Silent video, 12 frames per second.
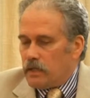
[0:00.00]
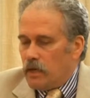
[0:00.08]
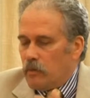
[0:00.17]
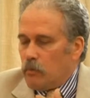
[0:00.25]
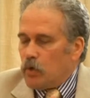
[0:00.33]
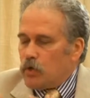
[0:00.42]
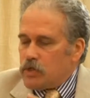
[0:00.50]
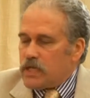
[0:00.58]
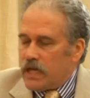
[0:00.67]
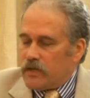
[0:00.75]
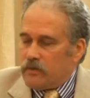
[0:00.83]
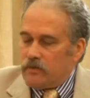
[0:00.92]
emerge
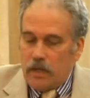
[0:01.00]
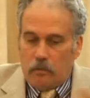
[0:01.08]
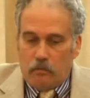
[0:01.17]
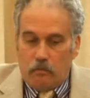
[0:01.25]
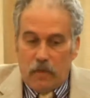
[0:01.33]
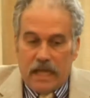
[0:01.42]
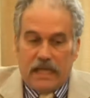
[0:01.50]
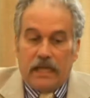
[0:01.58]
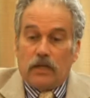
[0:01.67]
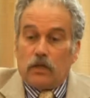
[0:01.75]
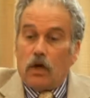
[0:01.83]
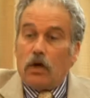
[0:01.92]
out of making
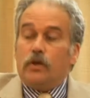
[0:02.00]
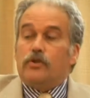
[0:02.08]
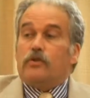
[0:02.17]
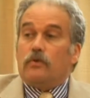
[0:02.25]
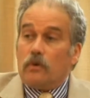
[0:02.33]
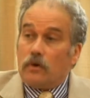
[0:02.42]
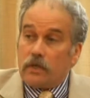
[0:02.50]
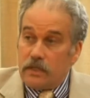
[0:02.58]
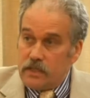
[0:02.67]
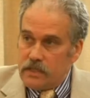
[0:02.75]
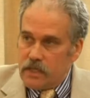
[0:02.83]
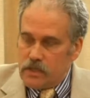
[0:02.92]
a larger
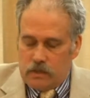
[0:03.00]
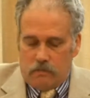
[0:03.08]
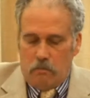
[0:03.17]
organization.